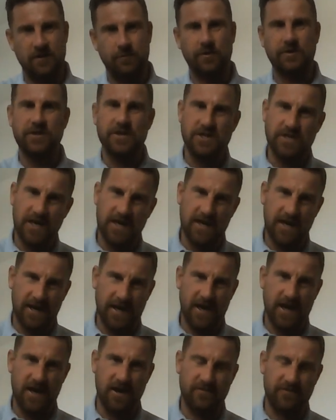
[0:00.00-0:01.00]
What does he get
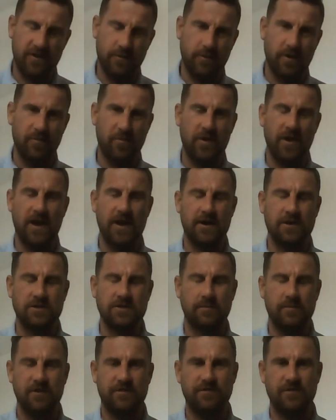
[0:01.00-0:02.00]
out of it when playing as
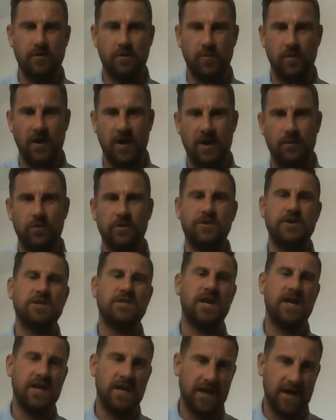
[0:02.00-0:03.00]
a midfield player? What does
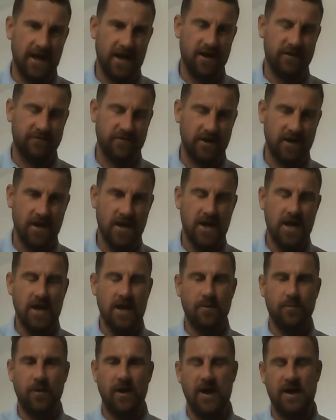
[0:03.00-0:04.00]
he get out of it
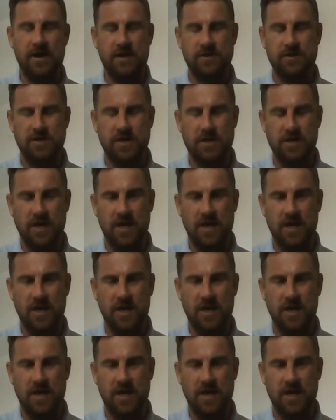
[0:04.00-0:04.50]
playing